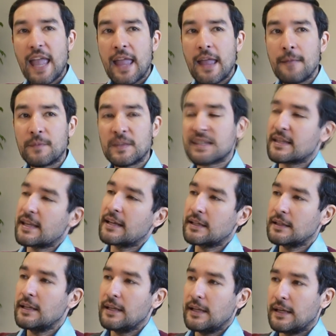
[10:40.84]
um,
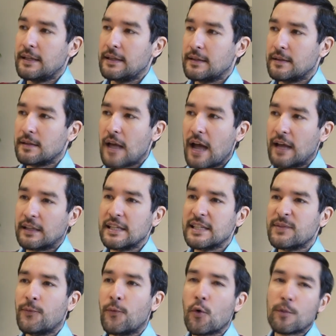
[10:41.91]
stated in at
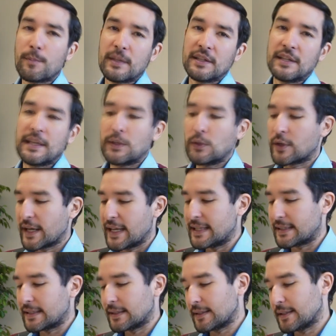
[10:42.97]
least four particular
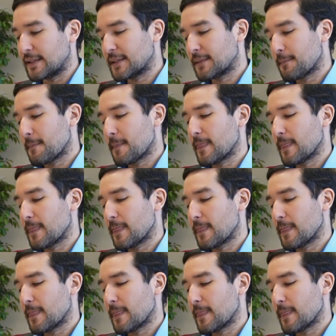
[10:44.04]
instances.